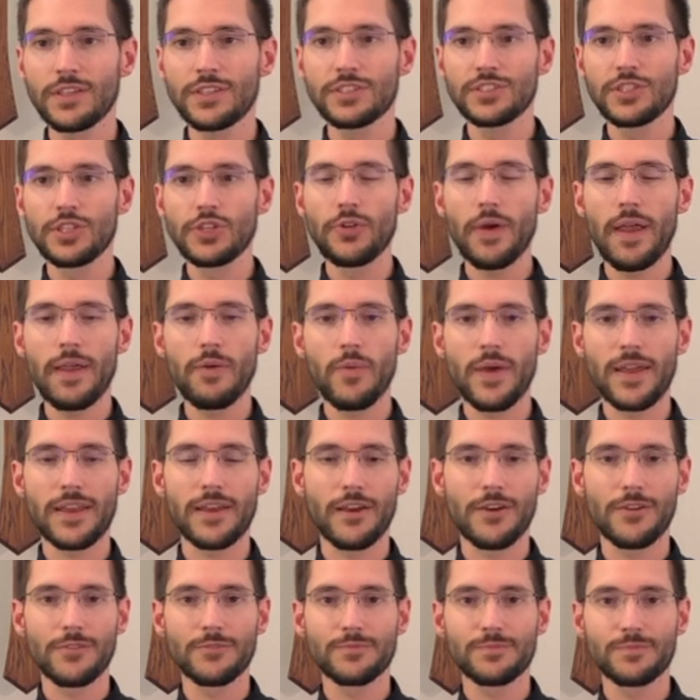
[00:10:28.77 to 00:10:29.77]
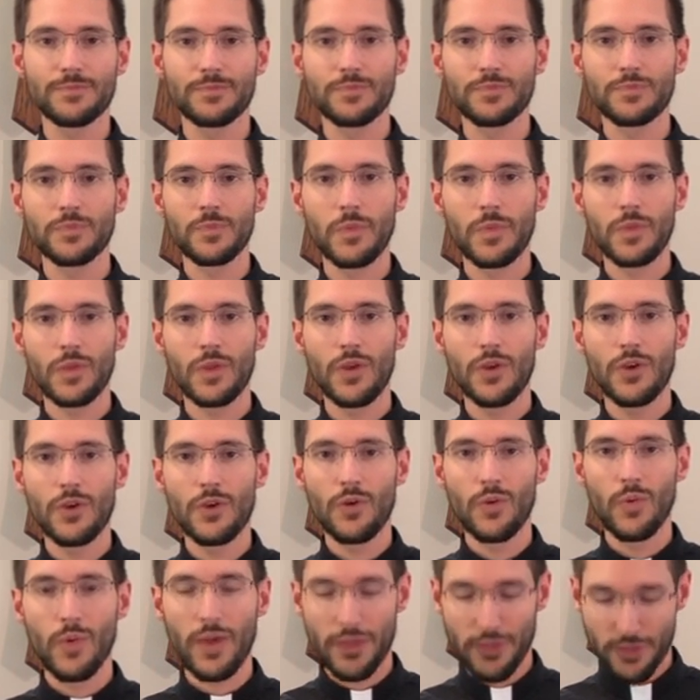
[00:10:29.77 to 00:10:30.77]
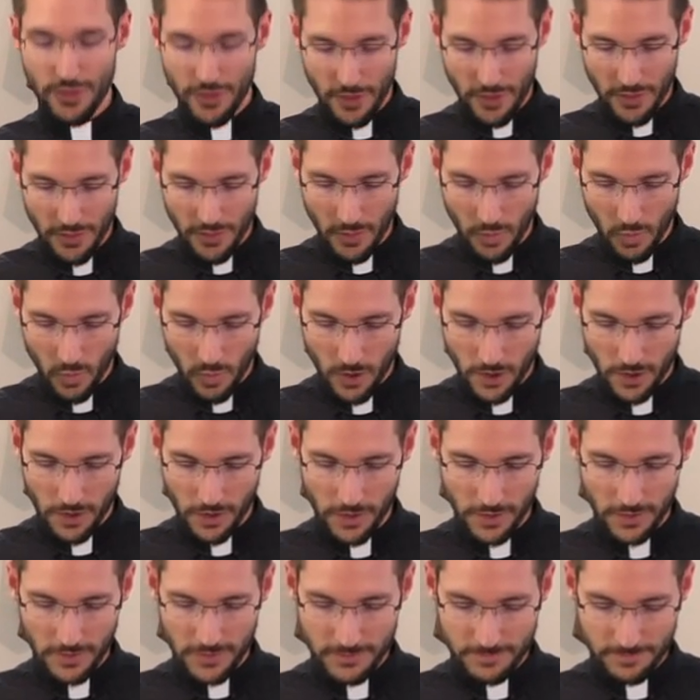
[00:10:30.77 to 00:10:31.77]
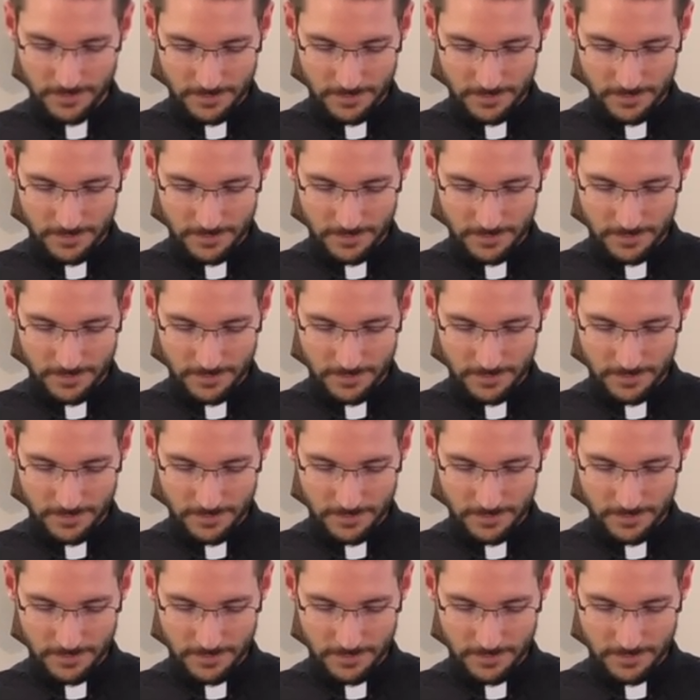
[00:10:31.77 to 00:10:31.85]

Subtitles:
to a widow with the word.